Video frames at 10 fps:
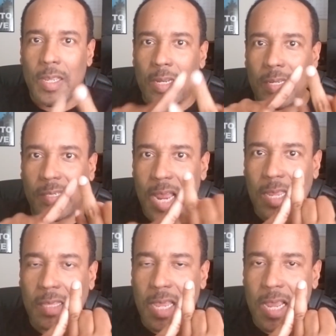The
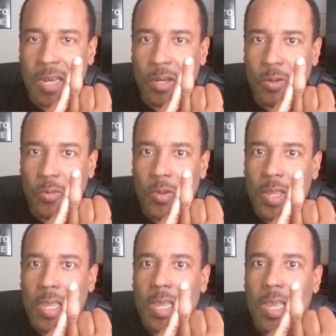second thing I do
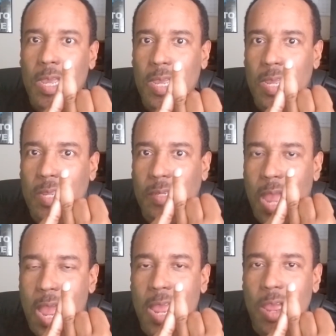is
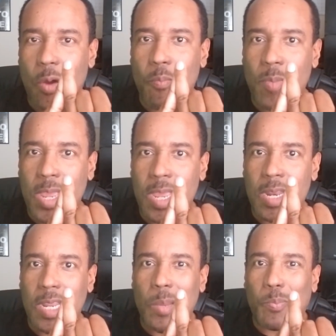I help
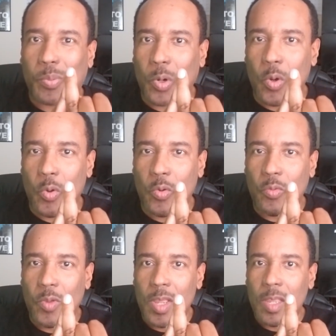men improve